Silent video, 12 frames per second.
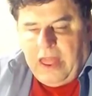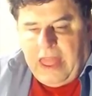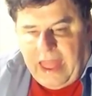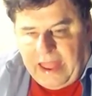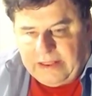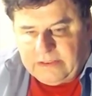
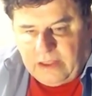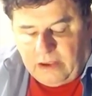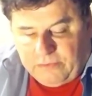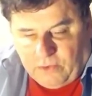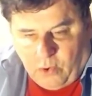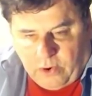And,
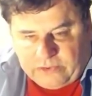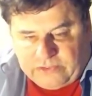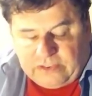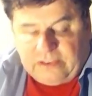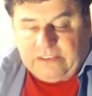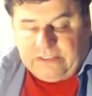of
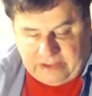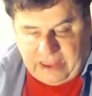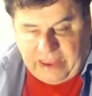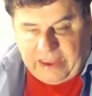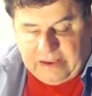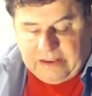course,
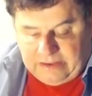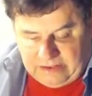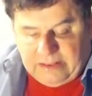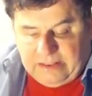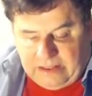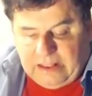saying
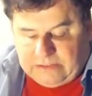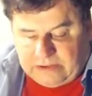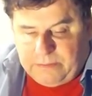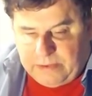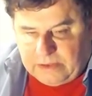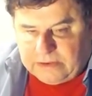it's
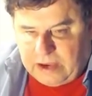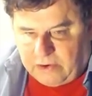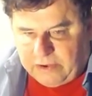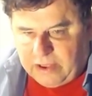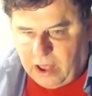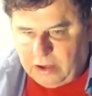a
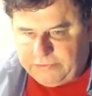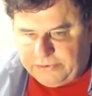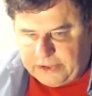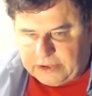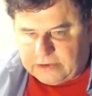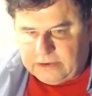military
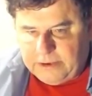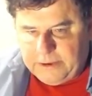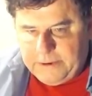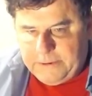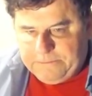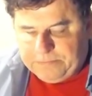conflict.
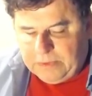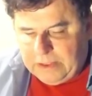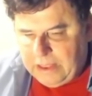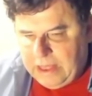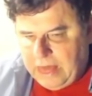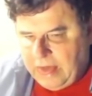
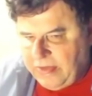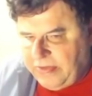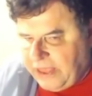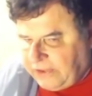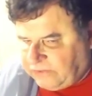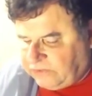
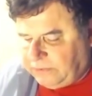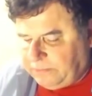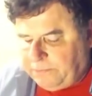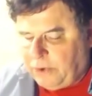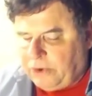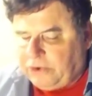This
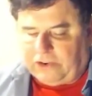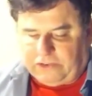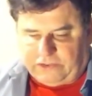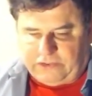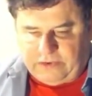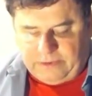
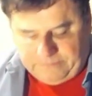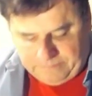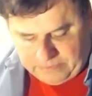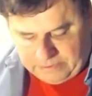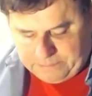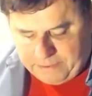pushes
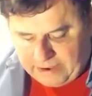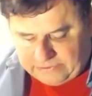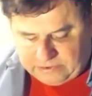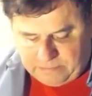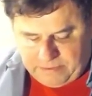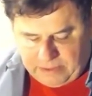the
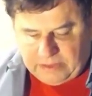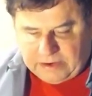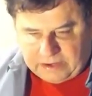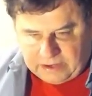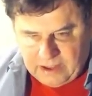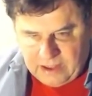
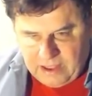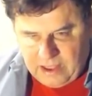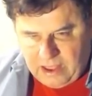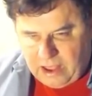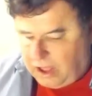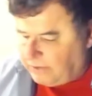possibility
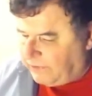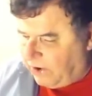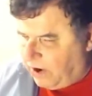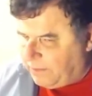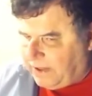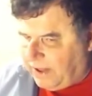of
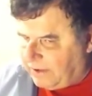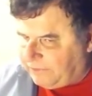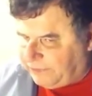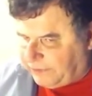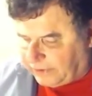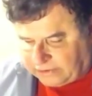armed
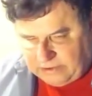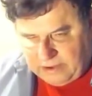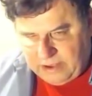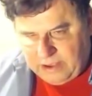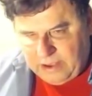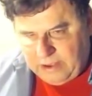conflict
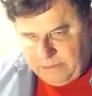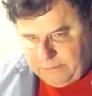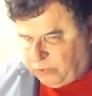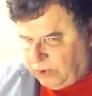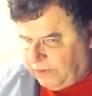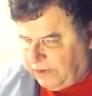
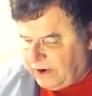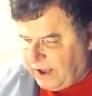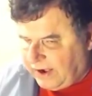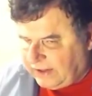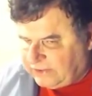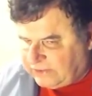between the
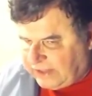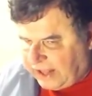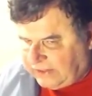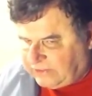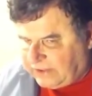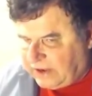United
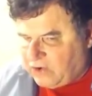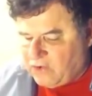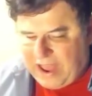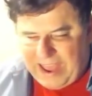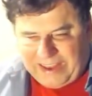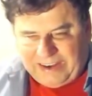States and
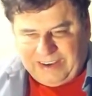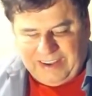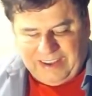Iran